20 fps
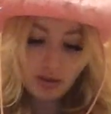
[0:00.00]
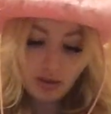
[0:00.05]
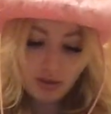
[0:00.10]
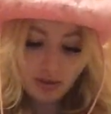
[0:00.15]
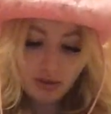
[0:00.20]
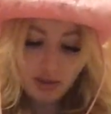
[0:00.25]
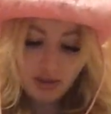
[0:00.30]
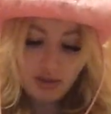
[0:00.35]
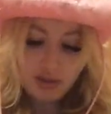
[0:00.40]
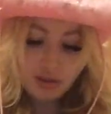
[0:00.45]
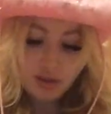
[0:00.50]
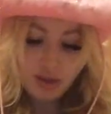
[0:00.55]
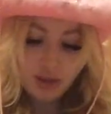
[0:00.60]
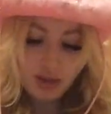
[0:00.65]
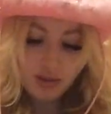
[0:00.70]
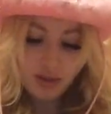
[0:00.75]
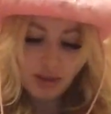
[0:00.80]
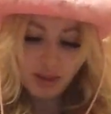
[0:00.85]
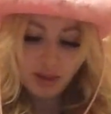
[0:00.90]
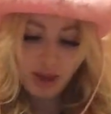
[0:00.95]
just to give
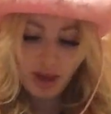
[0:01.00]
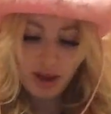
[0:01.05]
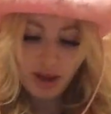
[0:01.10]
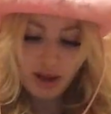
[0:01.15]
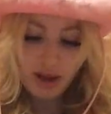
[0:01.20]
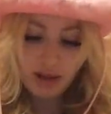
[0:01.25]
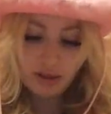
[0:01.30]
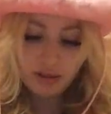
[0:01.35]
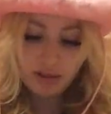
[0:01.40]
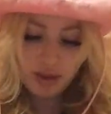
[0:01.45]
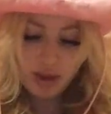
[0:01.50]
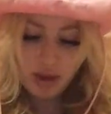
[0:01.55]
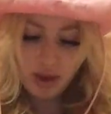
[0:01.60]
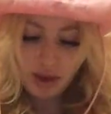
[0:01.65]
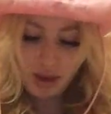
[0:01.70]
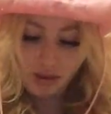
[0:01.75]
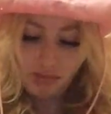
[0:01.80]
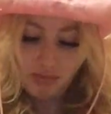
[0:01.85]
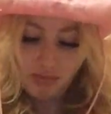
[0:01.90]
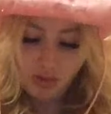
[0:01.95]
it that
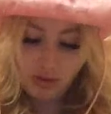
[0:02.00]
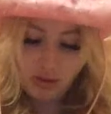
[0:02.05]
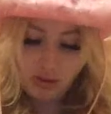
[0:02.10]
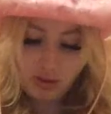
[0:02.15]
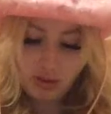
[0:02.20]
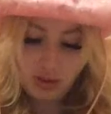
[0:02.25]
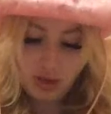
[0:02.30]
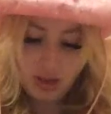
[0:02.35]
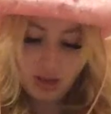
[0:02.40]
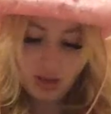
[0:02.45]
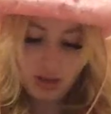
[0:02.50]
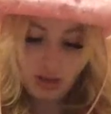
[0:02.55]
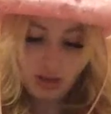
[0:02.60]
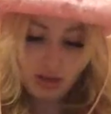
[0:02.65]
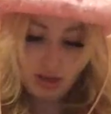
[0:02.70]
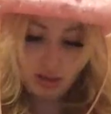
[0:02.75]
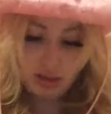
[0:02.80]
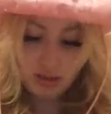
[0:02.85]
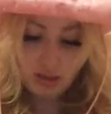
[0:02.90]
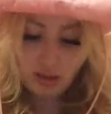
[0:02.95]
time that it
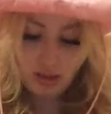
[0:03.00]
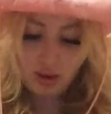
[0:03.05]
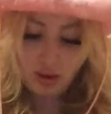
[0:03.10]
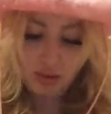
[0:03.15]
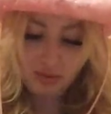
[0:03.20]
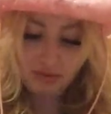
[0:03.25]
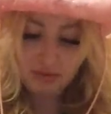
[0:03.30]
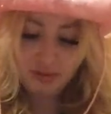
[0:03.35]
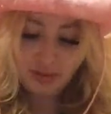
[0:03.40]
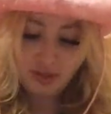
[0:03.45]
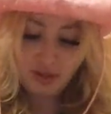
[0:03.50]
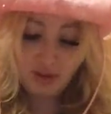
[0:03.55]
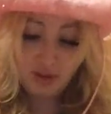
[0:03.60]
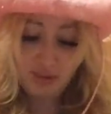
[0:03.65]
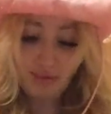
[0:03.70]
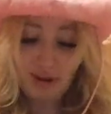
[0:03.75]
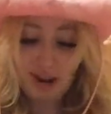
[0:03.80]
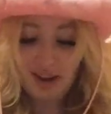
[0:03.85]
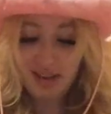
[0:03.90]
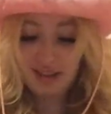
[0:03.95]
needs. Hopefully it'll
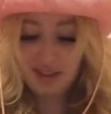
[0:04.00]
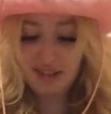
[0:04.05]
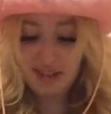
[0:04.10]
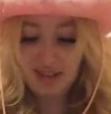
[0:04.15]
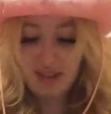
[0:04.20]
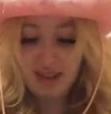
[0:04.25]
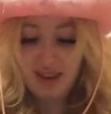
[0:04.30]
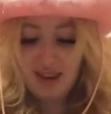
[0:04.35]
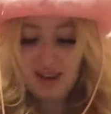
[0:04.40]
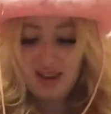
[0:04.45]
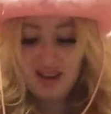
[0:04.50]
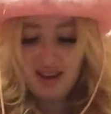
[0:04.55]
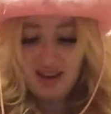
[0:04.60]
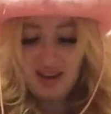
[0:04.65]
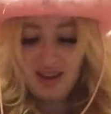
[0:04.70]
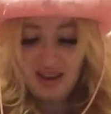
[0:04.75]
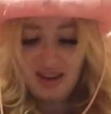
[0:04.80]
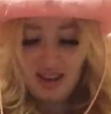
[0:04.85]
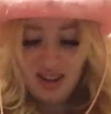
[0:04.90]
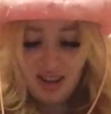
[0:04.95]
rise
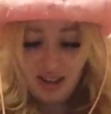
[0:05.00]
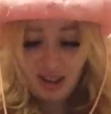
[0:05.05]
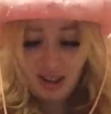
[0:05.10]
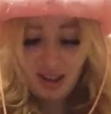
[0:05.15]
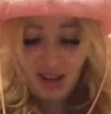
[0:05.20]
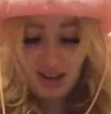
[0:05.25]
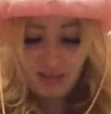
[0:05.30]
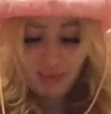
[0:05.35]
a lot